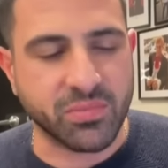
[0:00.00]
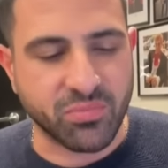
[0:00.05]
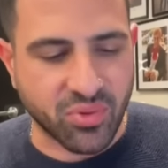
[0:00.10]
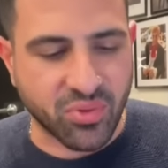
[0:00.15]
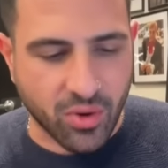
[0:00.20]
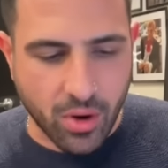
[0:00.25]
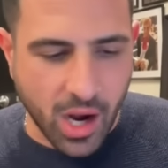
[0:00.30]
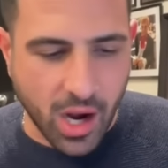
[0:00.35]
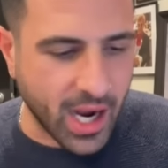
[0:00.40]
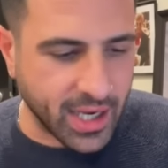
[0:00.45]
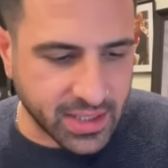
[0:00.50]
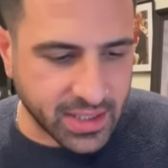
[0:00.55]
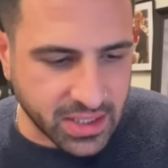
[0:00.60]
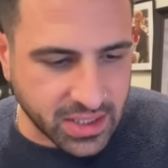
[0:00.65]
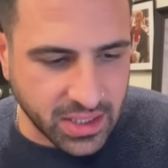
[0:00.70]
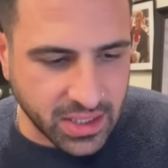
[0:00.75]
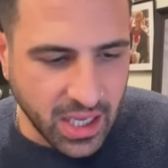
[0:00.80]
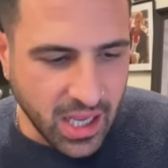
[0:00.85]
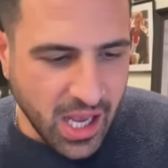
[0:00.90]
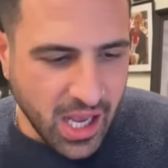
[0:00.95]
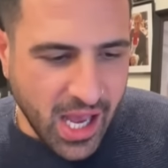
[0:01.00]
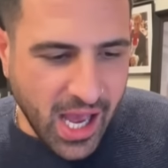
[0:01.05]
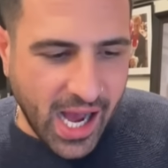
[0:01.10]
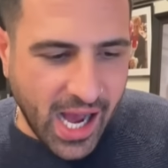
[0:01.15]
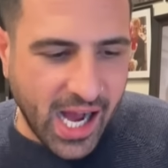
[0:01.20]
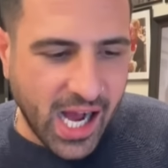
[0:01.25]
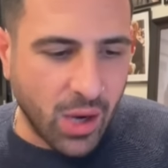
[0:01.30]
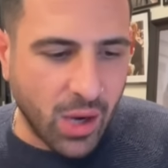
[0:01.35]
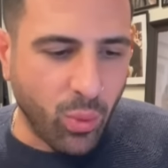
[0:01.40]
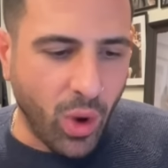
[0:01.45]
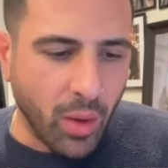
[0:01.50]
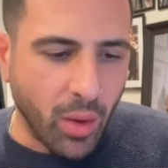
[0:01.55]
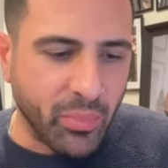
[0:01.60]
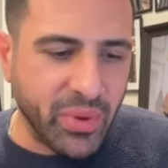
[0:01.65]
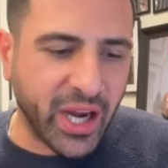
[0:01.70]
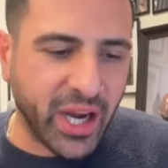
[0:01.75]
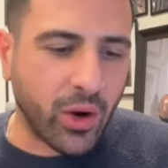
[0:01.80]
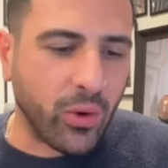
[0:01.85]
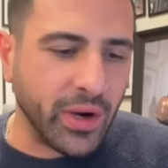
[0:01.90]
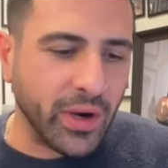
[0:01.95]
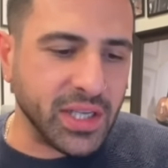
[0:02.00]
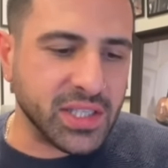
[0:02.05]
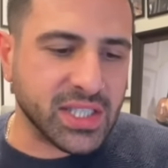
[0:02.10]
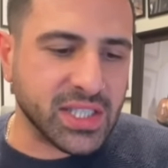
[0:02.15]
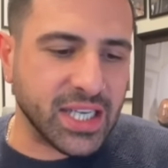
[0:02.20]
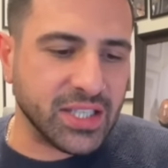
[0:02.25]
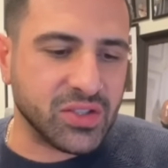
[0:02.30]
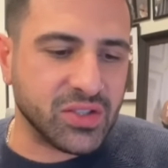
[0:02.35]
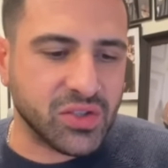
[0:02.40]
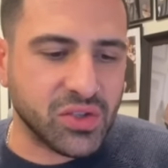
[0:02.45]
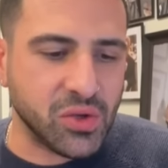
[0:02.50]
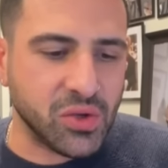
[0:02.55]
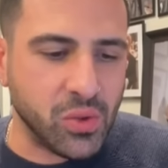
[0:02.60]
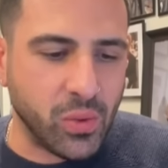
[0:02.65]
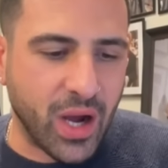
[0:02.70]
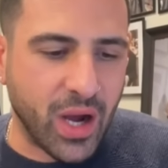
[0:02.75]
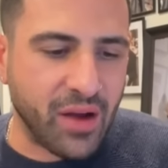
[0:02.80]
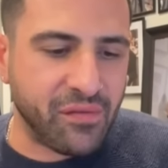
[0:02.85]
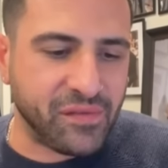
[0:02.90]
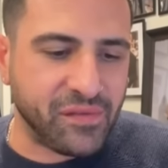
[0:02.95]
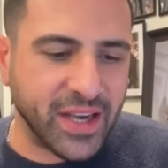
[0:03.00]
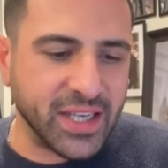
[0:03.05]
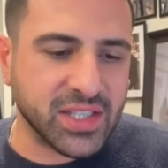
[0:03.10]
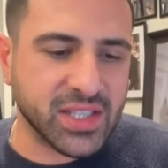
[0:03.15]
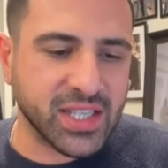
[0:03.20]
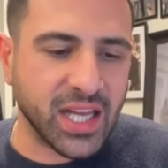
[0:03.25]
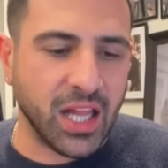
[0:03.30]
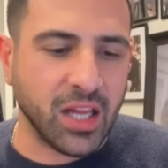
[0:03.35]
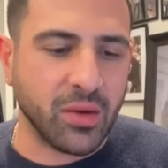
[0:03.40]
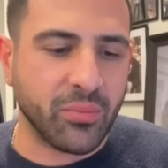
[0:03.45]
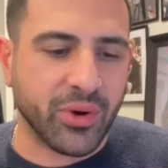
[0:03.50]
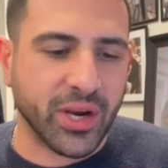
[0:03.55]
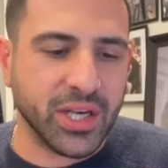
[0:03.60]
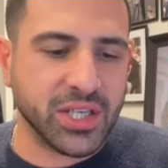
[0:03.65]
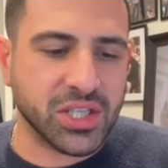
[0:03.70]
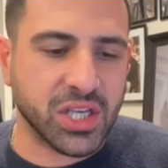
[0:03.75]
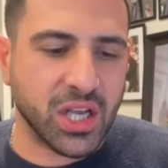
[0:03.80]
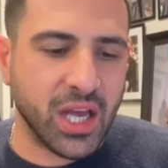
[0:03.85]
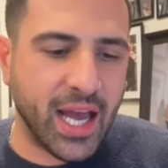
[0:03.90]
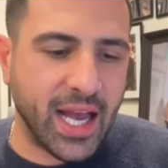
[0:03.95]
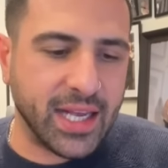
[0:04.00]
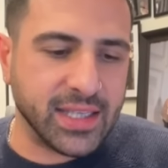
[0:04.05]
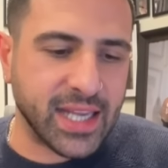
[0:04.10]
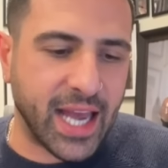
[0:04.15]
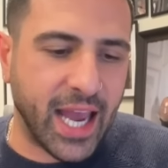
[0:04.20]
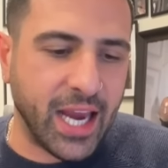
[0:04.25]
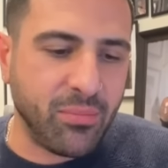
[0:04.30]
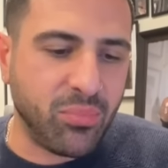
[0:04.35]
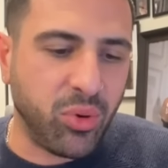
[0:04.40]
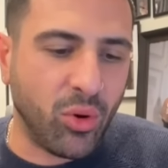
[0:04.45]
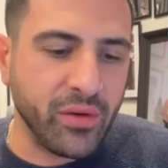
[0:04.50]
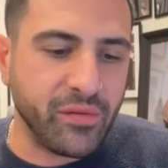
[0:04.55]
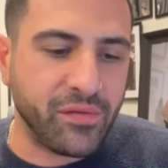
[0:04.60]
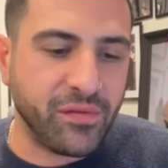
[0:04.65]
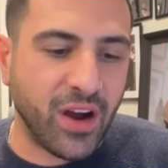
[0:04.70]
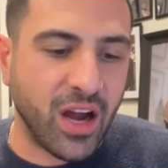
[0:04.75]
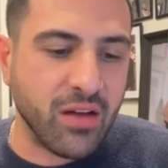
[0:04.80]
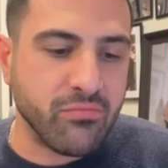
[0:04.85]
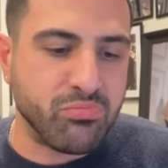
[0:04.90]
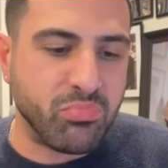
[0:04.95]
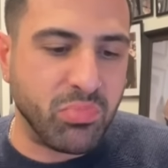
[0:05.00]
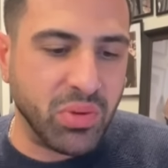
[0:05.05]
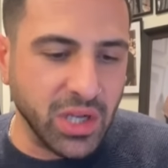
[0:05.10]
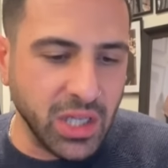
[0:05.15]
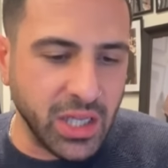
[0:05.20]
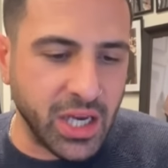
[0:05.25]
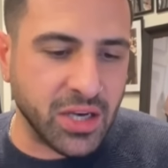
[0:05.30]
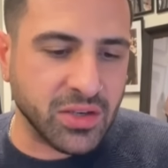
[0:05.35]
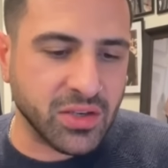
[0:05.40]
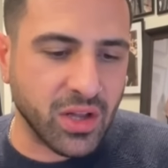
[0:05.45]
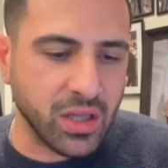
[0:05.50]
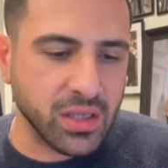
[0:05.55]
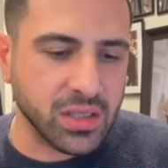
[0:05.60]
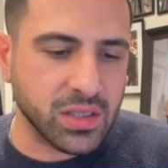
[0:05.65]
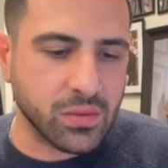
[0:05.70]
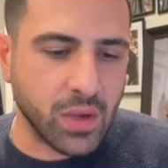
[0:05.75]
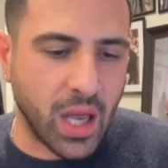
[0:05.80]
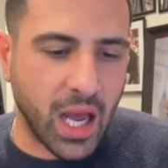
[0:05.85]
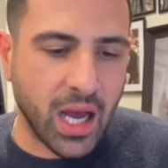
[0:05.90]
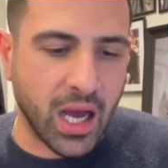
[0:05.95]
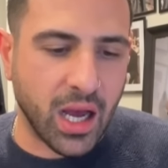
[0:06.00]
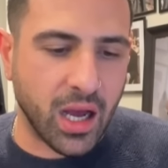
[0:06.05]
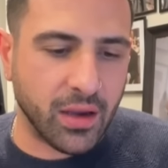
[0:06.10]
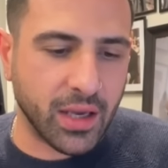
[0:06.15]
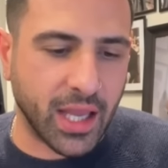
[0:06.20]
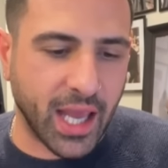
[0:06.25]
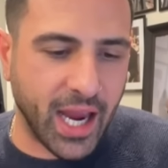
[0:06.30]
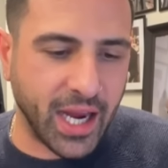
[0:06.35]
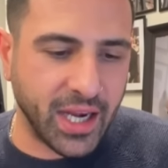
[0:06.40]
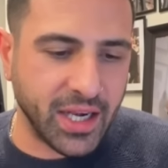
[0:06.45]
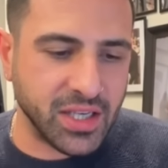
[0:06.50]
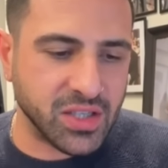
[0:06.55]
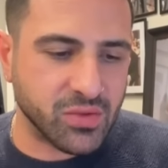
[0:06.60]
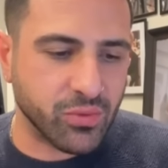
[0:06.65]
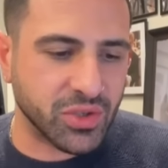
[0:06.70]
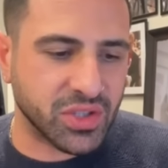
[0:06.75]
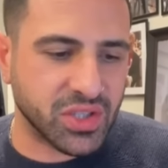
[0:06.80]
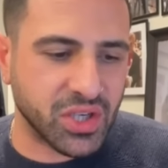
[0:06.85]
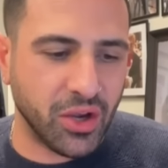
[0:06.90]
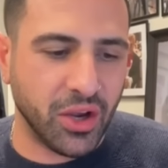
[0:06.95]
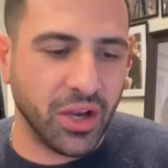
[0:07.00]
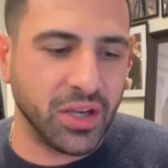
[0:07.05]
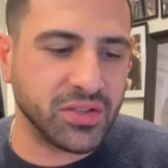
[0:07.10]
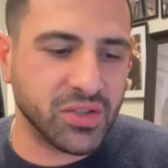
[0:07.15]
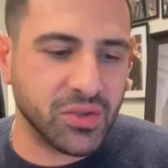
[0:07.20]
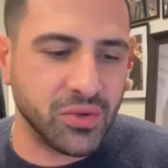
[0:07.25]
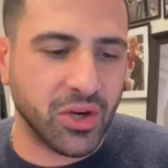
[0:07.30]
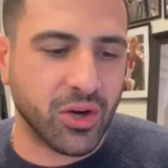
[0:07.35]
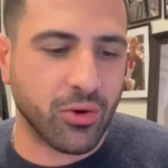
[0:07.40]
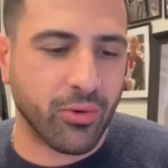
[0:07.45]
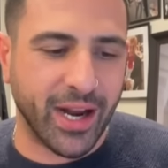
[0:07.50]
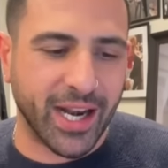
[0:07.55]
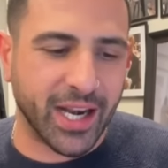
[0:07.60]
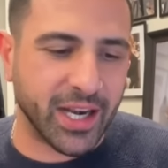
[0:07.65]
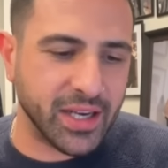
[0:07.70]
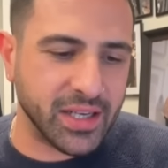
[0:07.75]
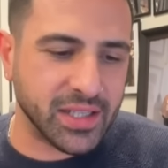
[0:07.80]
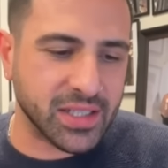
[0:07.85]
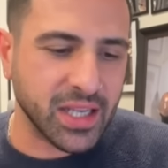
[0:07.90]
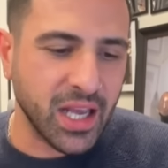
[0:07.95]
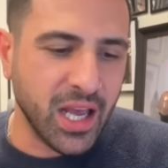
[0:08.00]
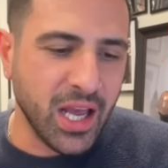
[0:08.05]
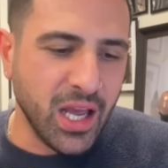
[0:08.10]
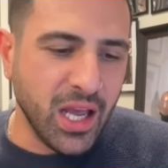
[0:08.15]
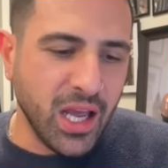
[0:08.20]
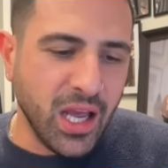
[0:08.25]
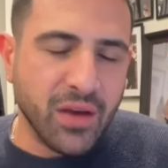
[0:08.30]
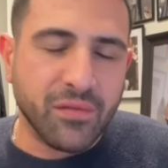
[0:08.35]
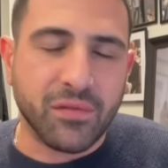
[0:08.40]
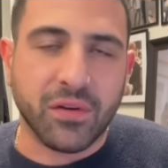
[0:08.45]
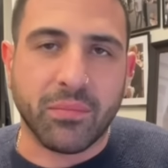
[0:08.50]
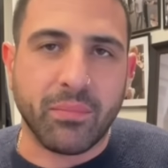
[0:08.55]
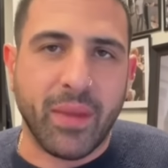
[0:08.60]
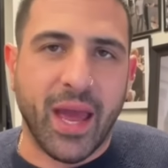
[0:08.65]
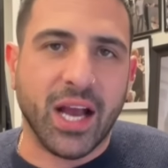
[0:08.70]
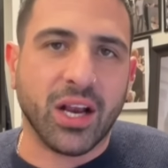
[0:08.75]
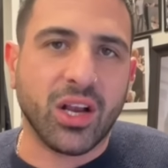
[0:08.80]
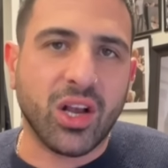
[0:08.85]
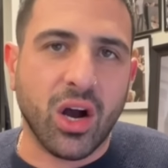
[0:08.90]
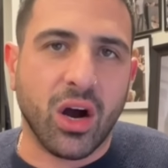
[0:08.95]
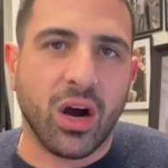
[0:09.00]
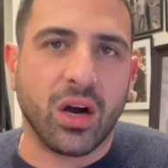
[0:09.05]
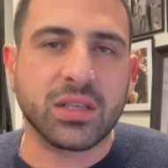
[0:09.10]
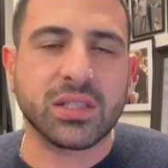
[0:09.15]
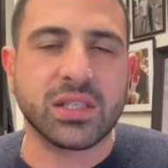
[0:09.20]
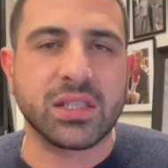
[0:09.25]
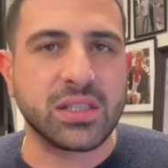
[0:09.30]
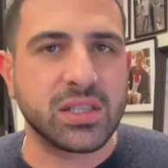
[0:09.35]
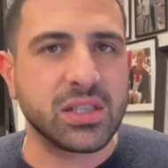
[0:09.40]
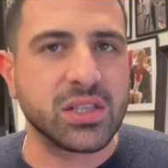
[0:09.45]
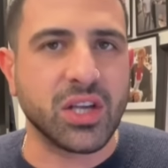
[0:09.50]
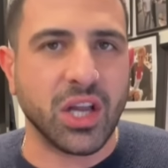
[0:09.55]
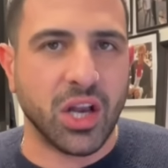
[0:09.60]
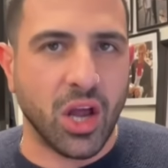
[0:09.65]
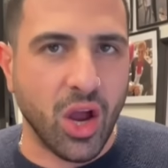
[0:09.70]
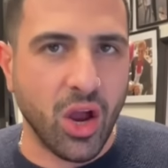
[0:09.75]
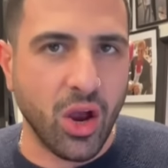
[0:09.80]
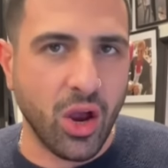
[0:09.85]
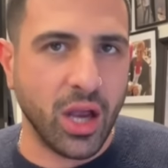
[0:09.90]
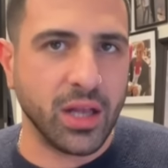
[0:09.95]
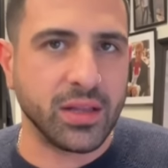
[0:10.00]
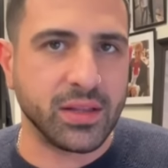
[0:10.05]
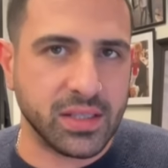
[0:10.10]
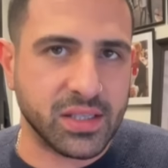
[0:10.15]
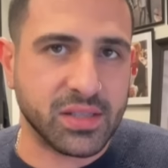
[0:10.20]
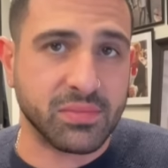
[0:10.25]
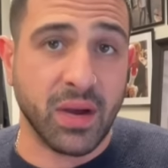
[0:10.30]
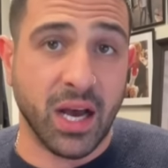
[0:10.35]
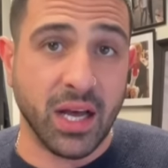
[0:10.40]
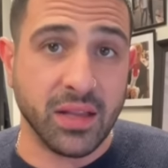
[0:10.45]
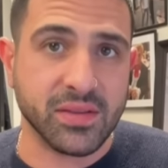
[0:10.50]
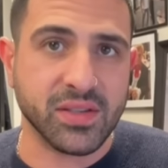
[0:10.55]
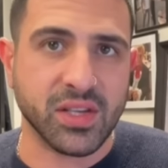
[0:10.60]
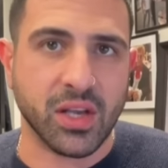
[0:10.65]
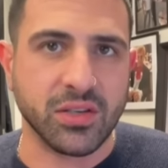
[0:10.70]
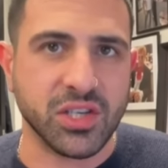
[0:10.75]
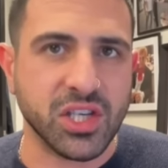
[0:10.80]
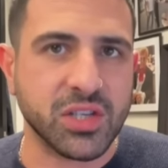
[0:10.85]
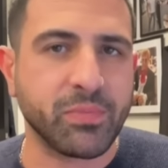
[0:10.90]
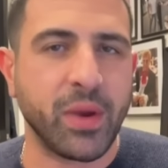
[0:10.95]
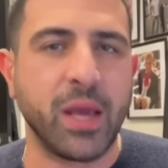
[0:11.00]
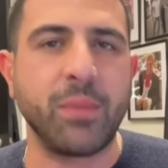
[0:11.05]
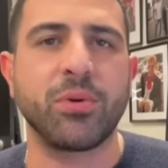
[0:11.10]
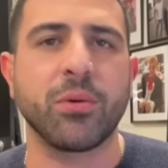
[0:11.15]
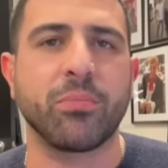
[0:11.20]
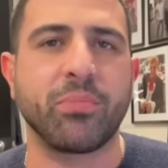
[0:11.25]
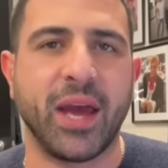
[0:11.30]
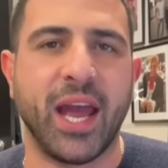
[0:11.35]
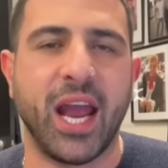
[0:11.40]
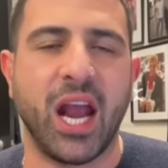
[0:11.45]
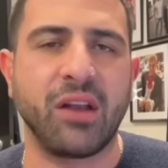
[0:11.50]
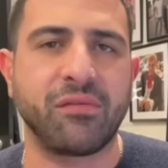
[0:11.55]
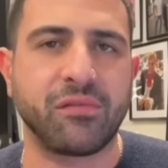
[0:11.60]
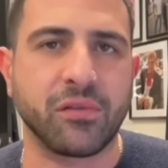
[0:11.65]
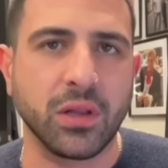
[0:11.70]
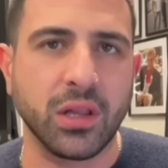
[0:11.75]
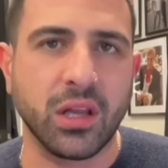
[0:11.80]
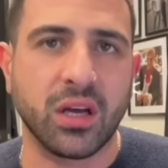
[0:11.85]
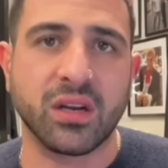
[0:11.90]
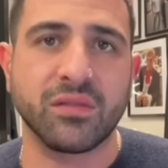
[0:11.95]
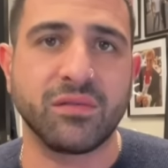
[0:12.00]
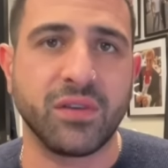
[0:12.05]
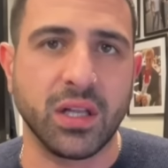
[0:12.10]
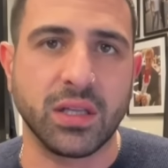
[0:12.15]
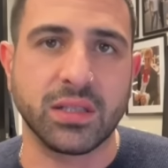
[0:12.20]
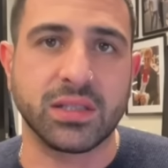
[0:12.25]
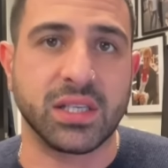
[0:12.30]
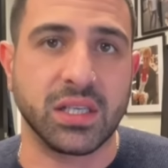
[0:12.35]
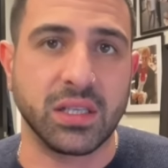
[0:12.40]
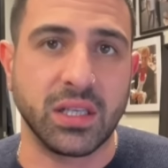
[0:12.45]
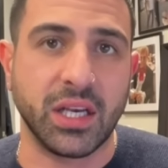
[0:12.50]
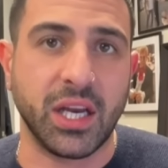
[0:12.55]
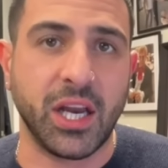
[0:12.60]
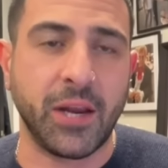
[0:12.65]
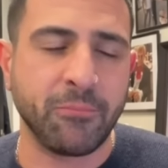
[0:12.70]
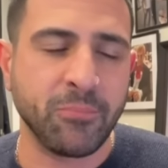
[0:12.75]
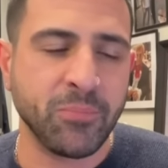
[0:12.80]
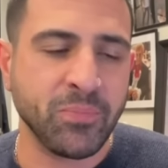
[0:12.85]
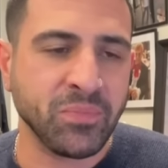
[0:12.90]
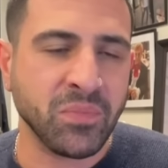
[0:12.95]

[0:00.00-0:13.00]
price. While Bitcoin is set to face selling pressure as $8.5 billion, again, is returned to creditors for Mt. Gox, this is going to hurt this month. So just be prepared for a lot of volatility.